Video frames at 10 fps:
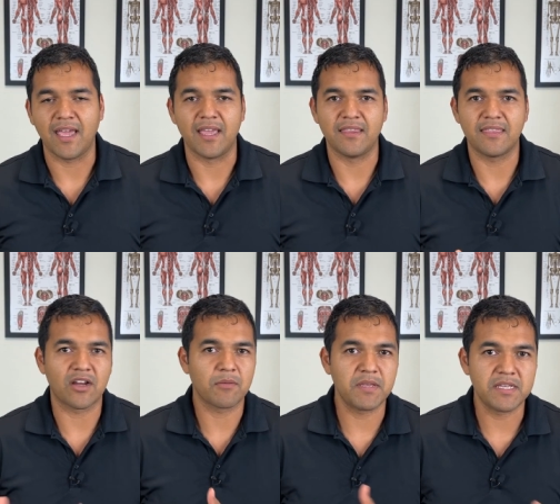and
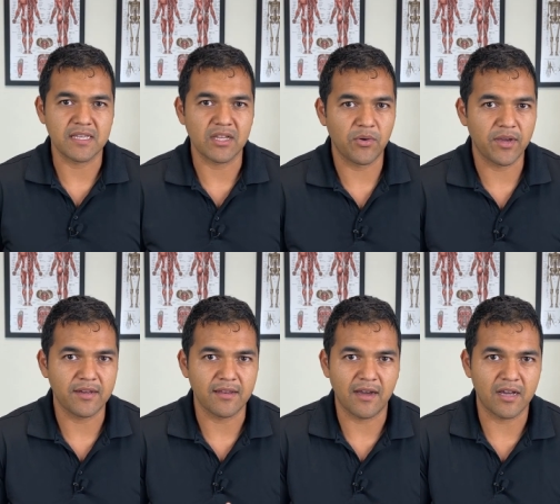therapy isn't
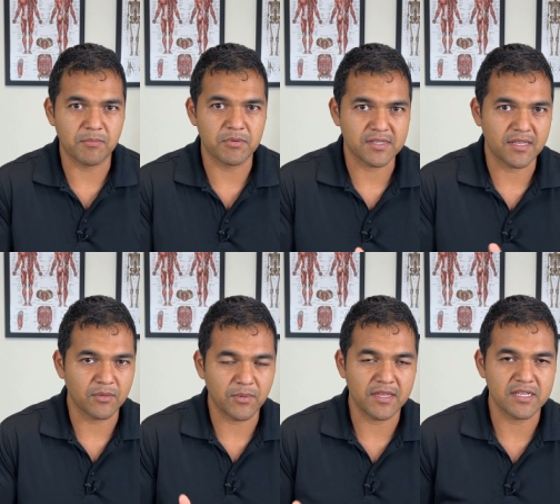going one hundred
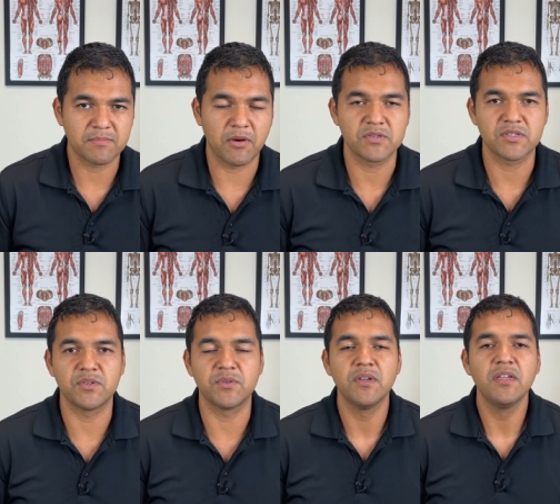percent the way that it's supposed
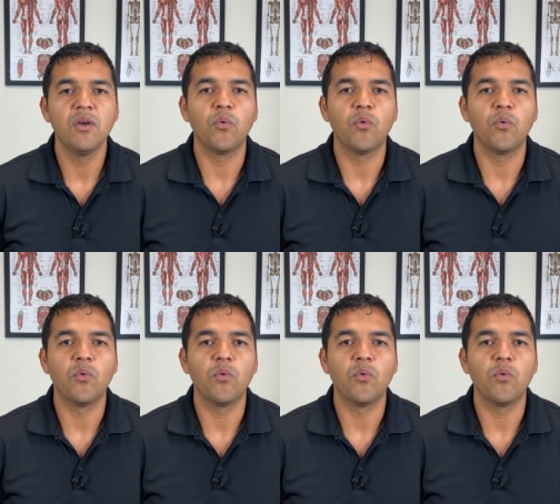to,